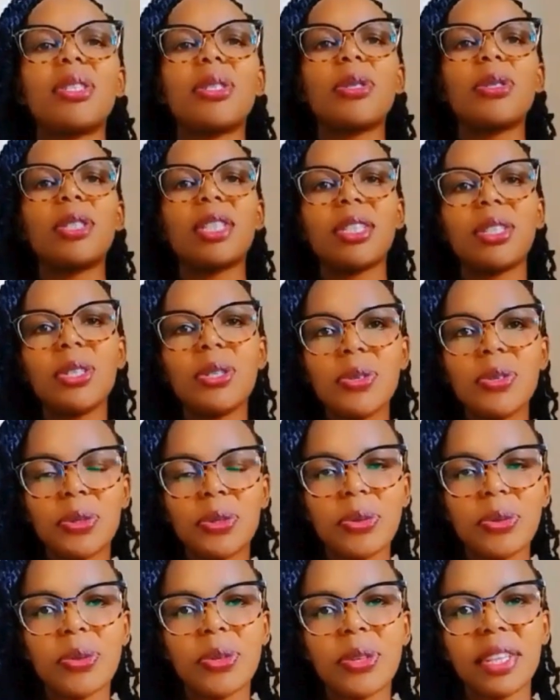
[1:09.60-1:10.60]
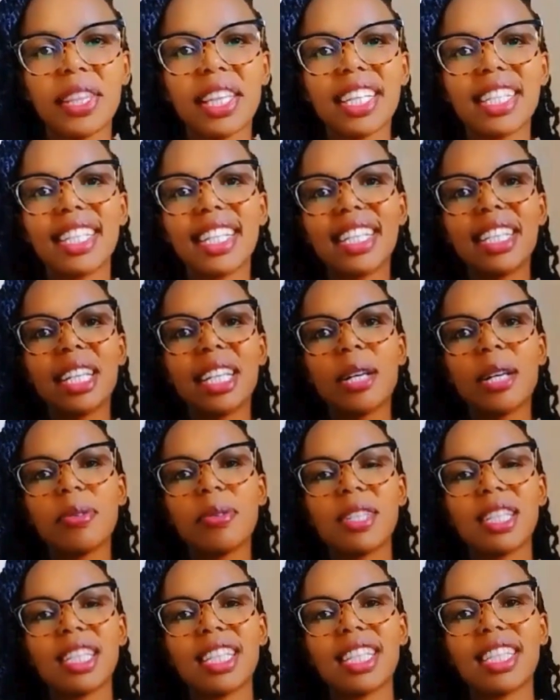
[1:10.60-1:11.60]
So did you know that Etica
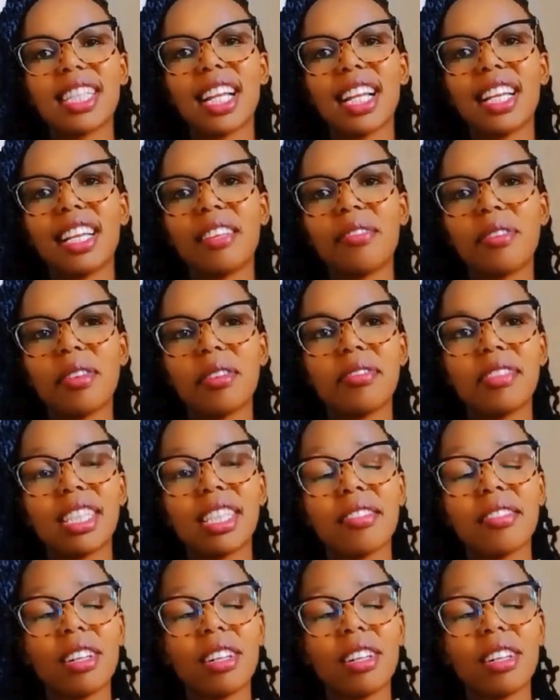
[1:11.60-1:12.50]
was initially involved in